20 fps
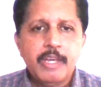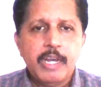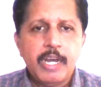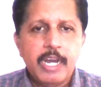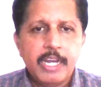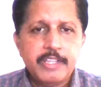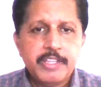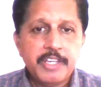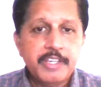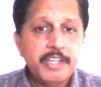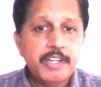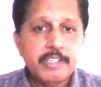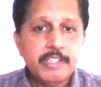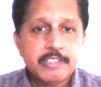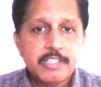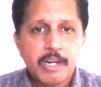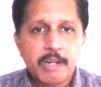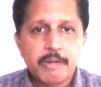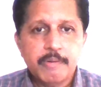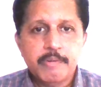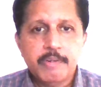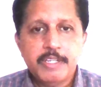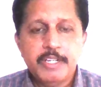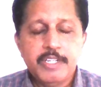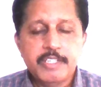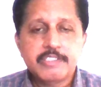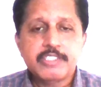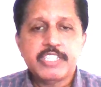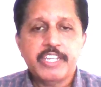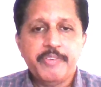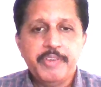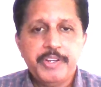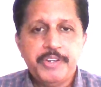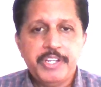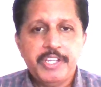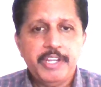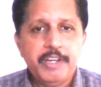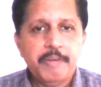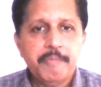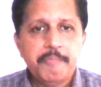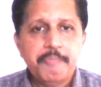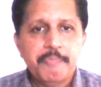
I think it is 70.